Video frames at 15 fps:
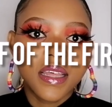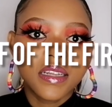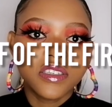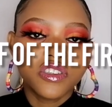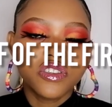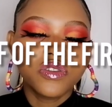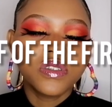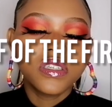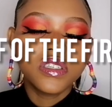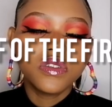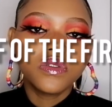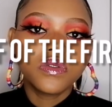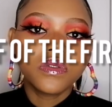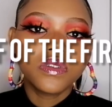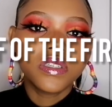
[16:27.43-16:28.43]
that you
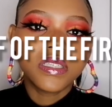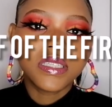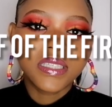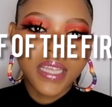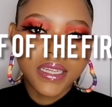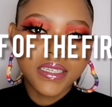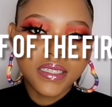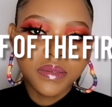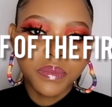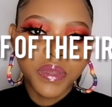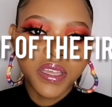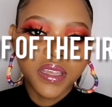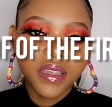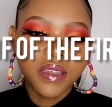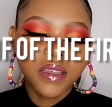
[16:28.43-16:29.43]
need to send
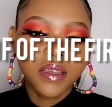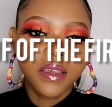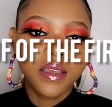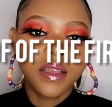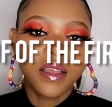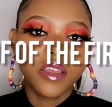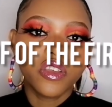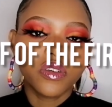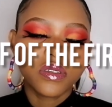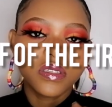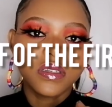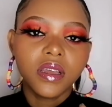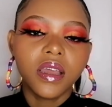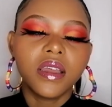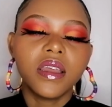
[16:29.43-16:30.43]
me your
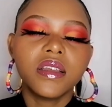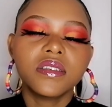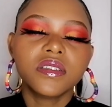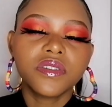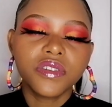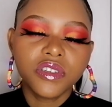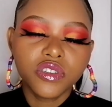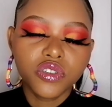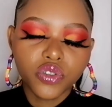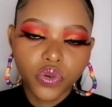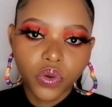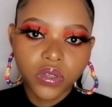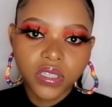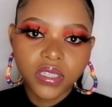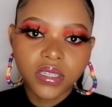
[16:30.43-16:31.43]
a, a
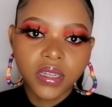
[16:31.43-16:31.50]
screenshot